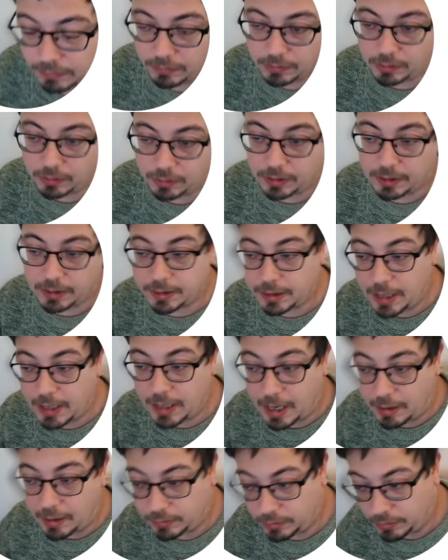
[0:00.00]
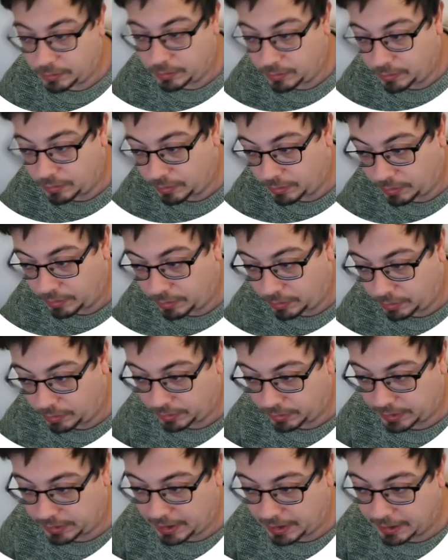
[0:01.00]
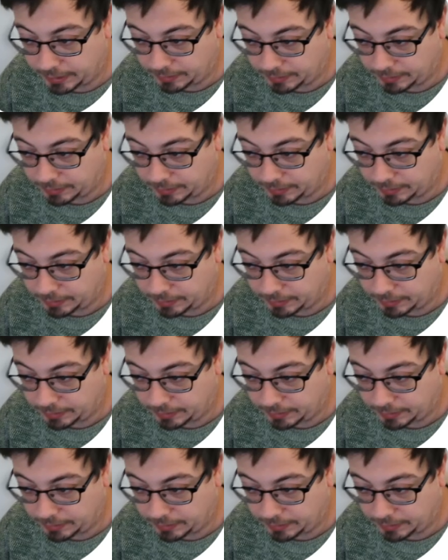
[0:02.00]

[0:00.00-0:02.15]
can see how to scale